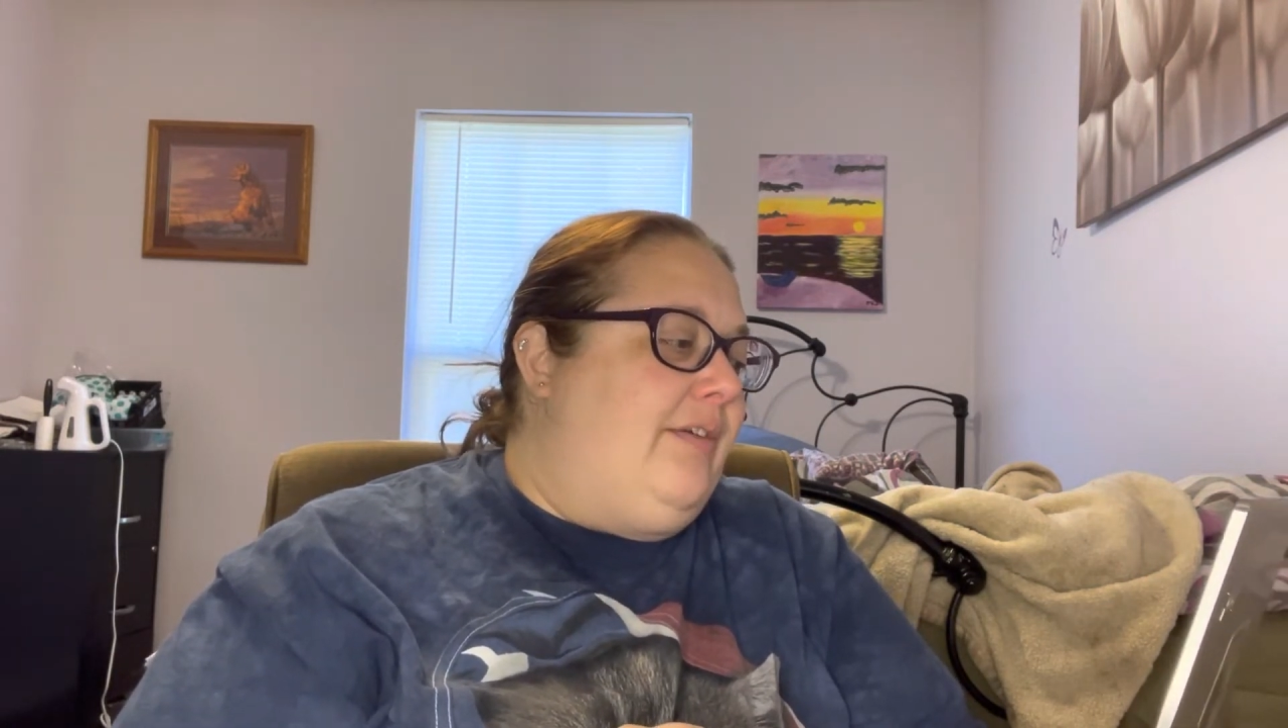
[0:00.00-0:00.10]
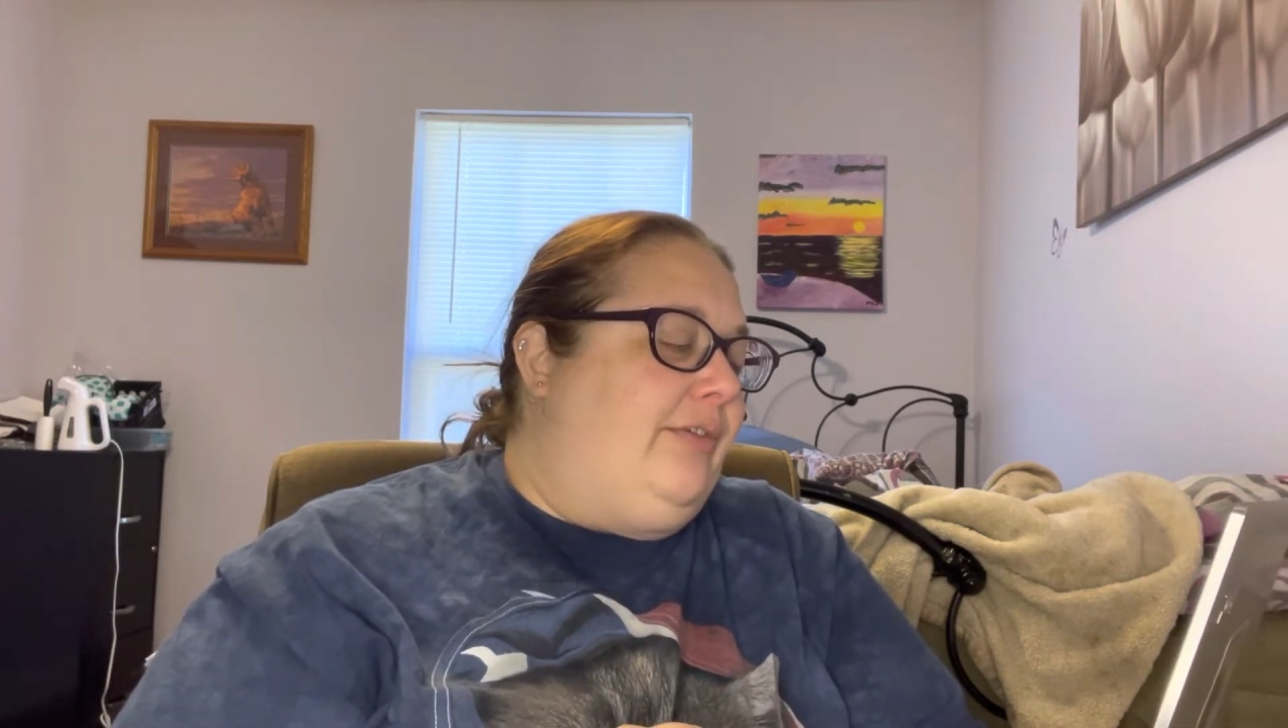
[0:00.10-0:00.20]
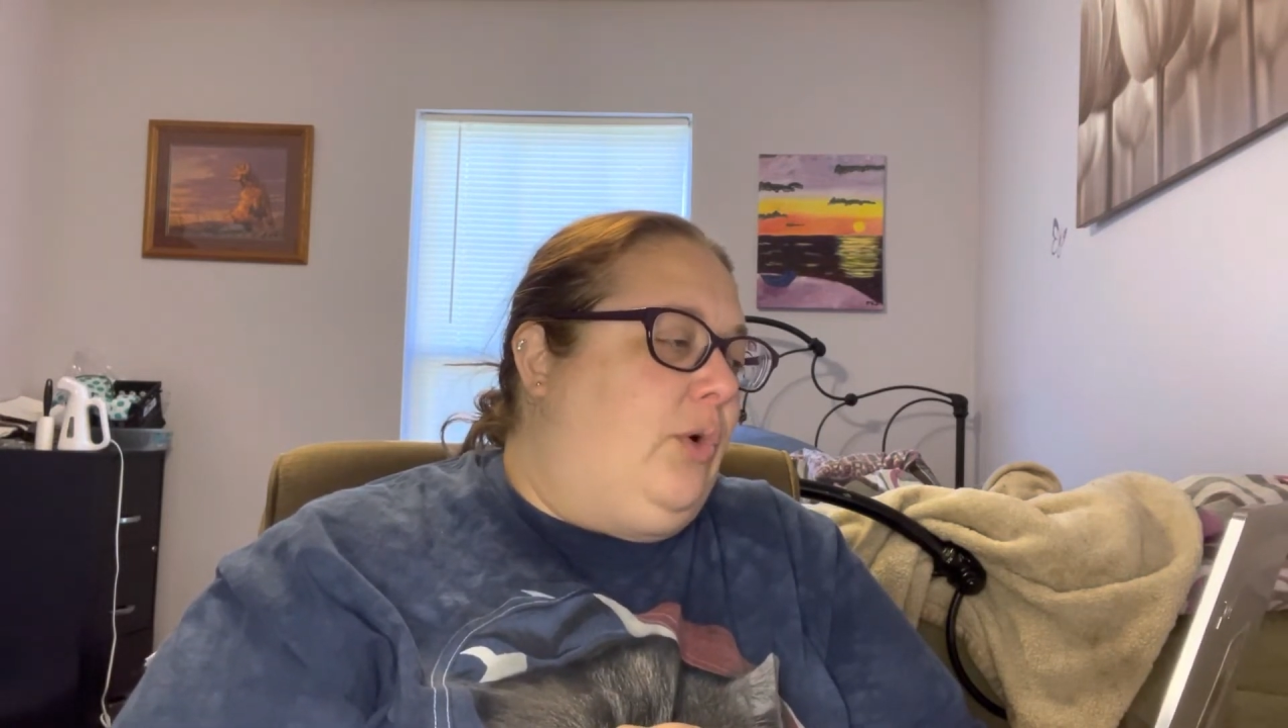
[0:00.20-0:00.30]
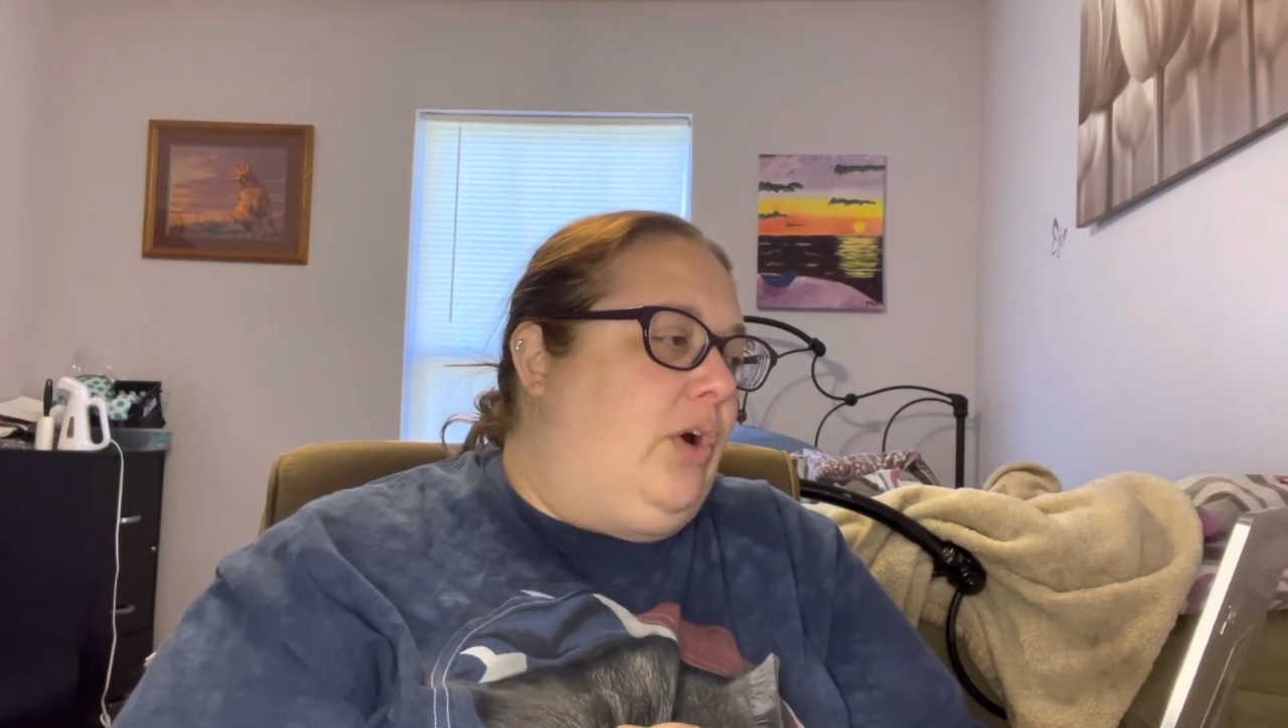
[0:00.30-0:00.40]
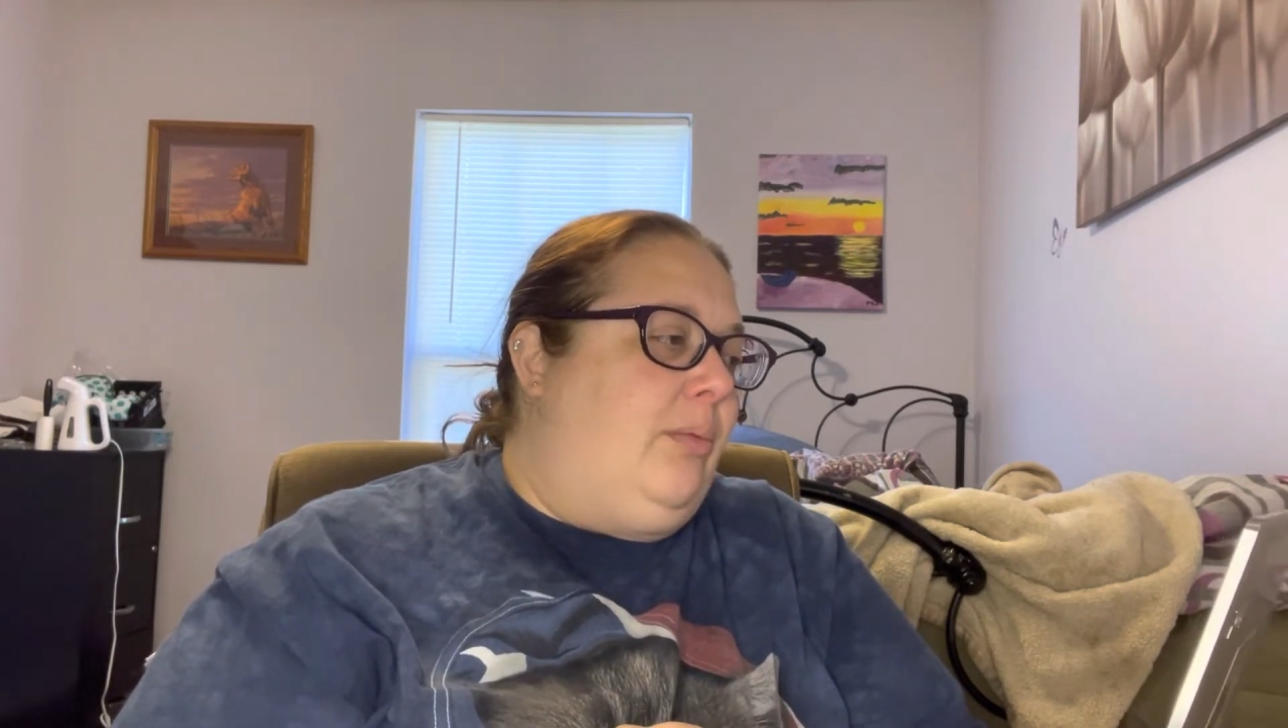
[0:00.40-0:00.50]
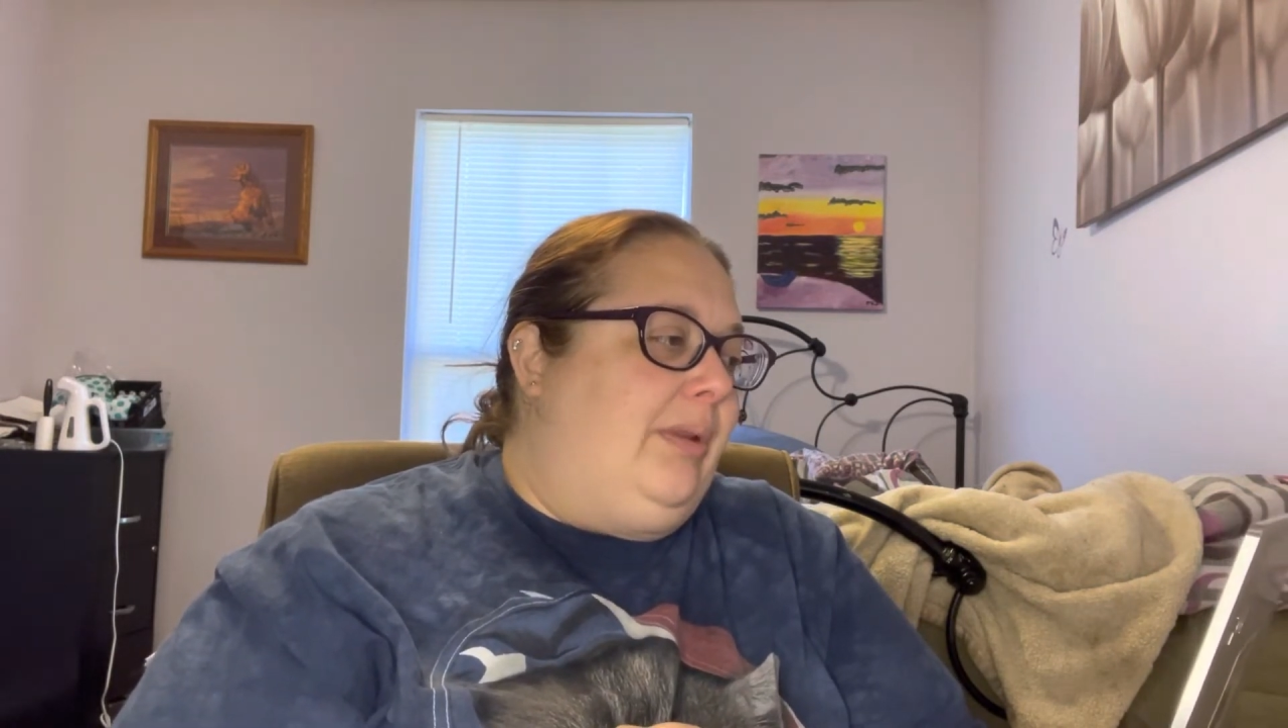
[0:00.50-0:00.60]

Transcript: floral